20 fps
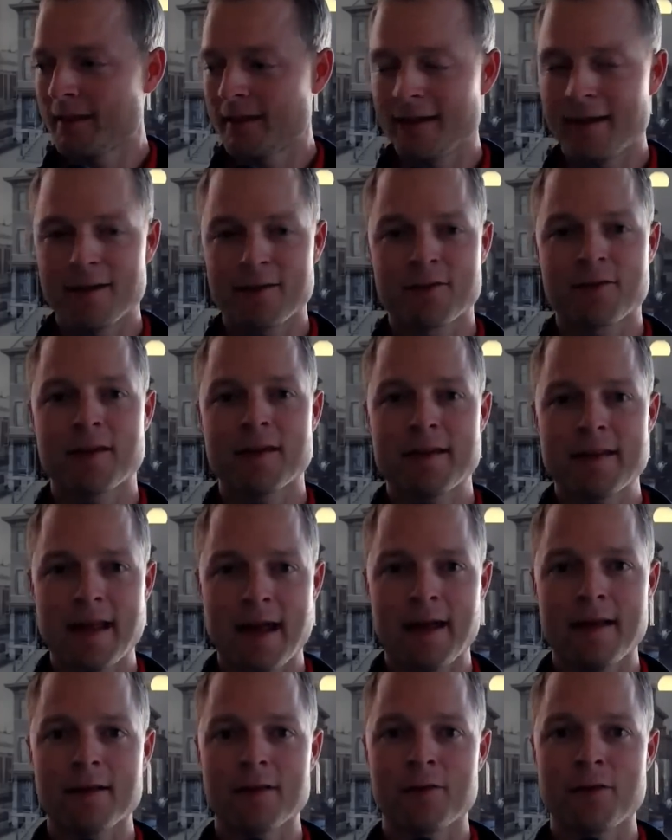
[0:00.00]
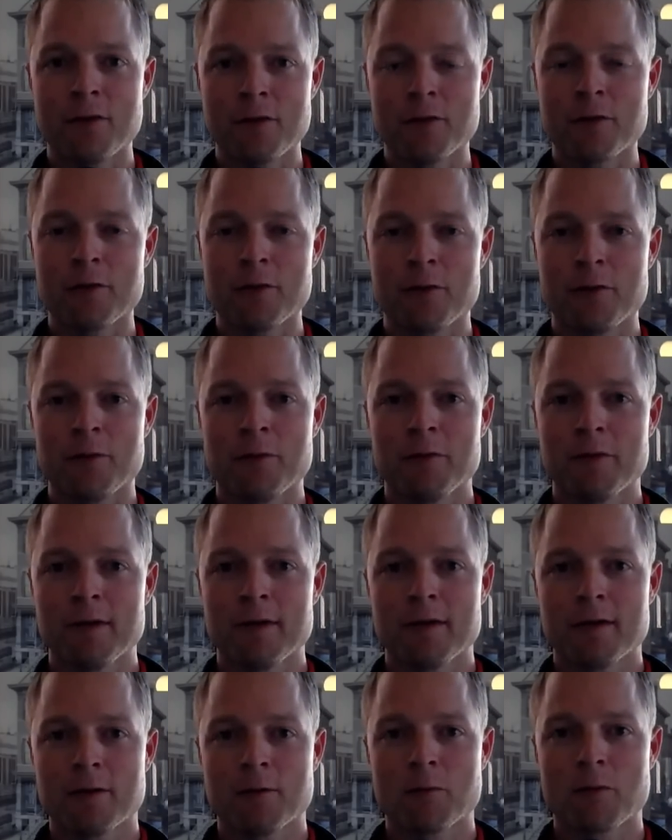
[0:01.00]
is to not do
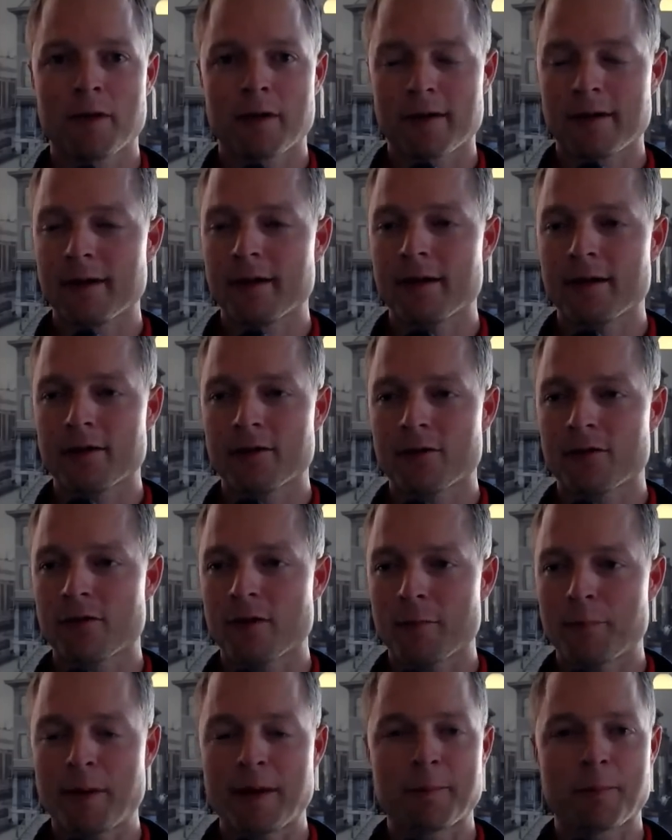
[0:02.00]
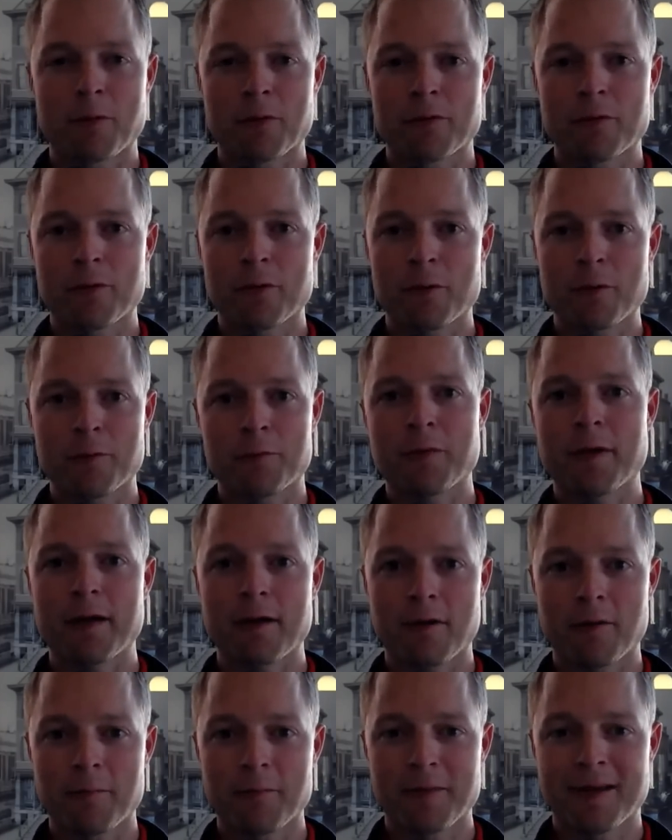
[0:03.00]
what it is that people do who
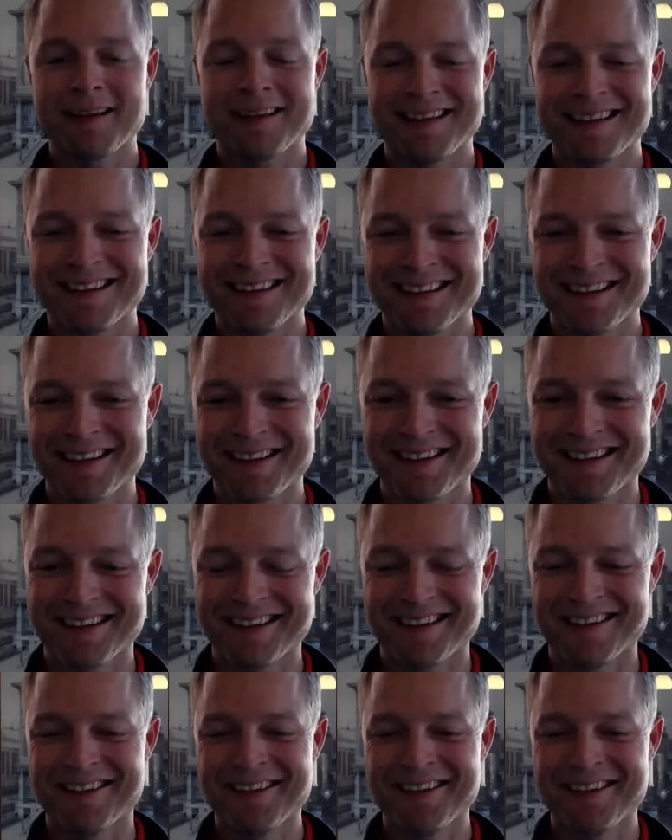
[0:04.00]
fail. You know,